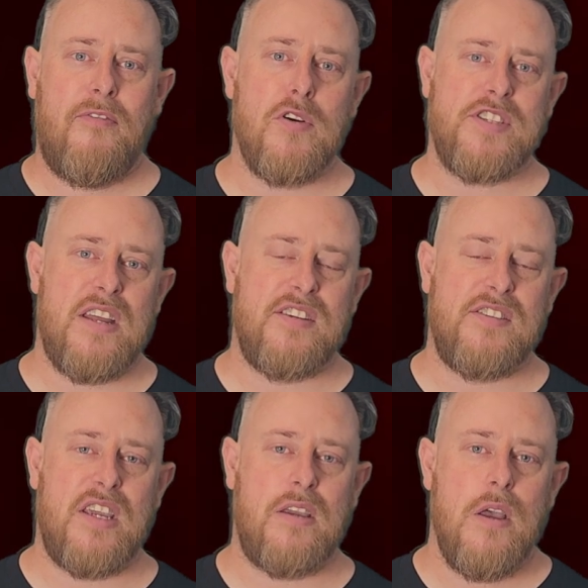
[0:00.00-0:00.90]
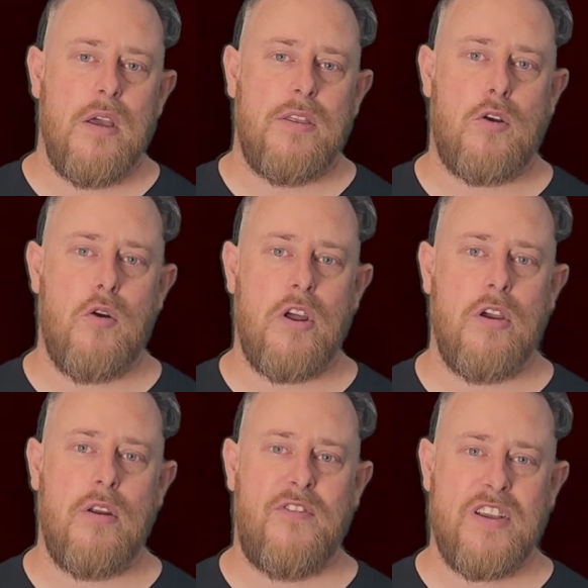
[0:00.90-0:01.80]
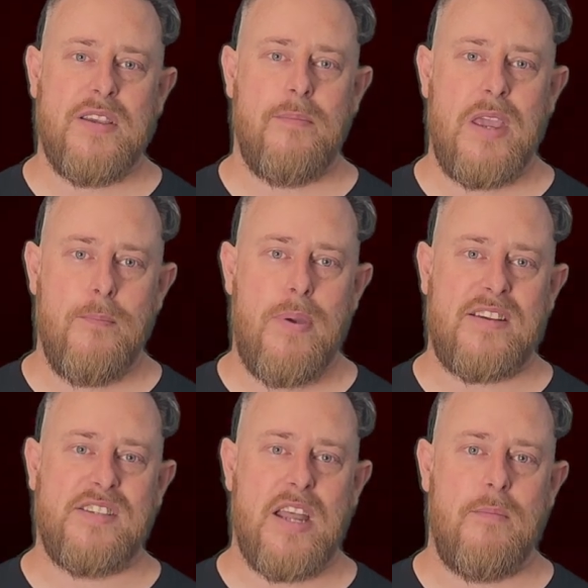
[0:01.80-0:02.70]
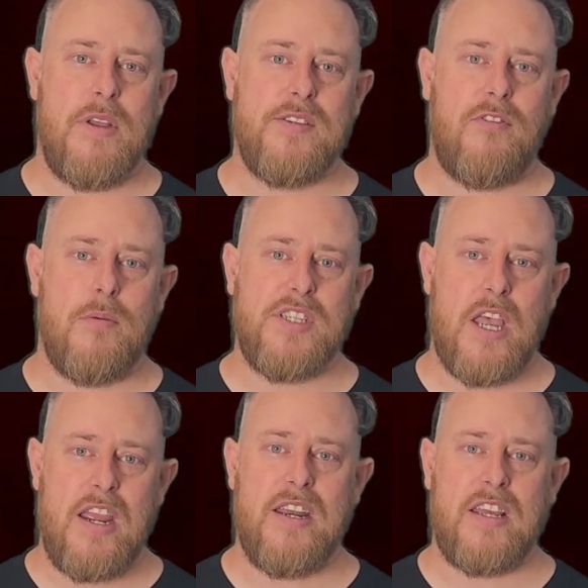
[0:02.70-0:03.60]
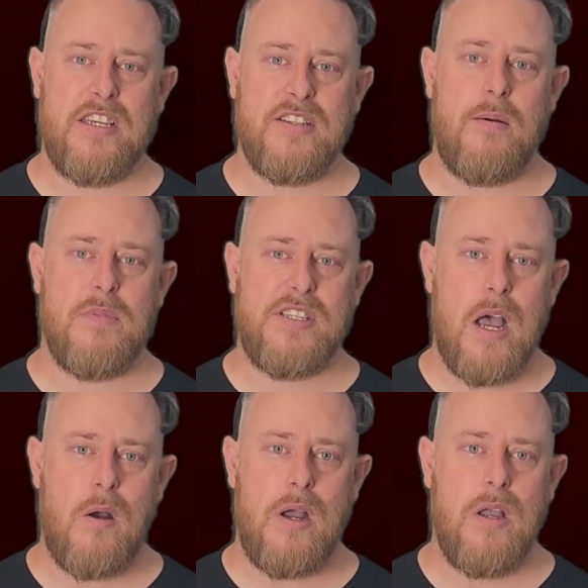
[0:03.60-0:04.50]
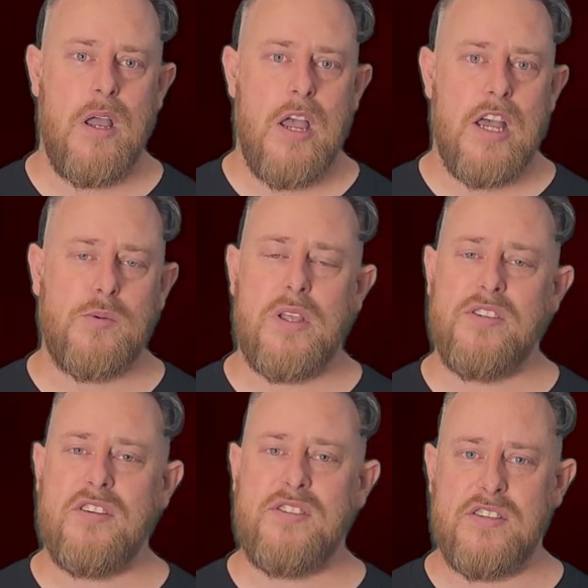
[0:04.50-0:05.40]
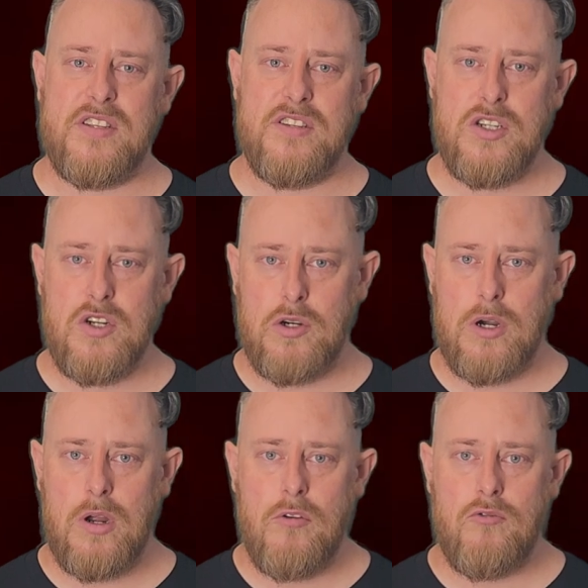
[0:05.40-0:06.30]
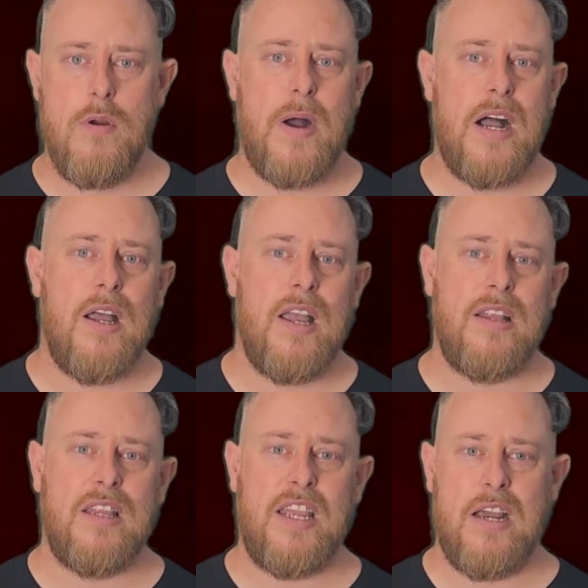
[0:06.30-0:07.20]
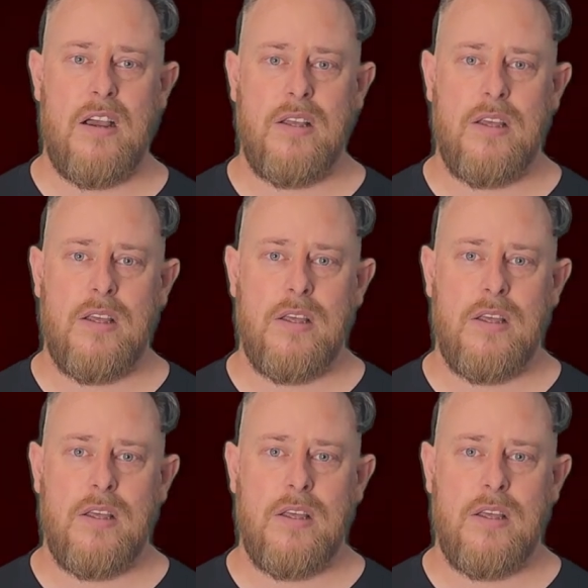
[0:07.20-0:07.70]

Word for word: Before sentencing, the court heard victim impact statements from Saeed and Kitam Maasarwe, as well as their sisters Noor, Ruba, and Lena.